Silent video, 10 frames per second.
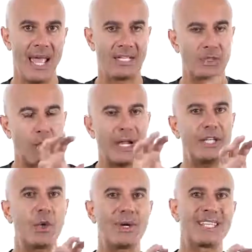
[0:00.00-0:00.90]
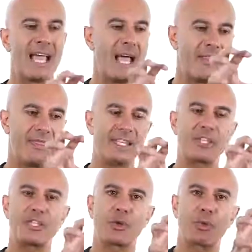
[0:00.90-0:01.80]
And so what I do is, this
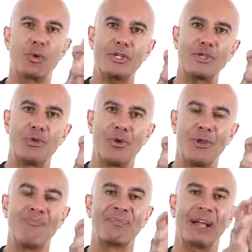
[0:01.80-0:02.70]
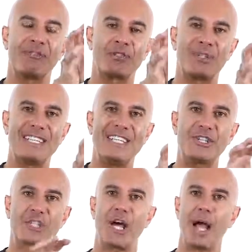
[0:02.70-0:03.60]
is the ritual of
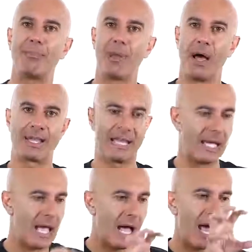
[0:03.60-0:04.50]
strategic time blocking.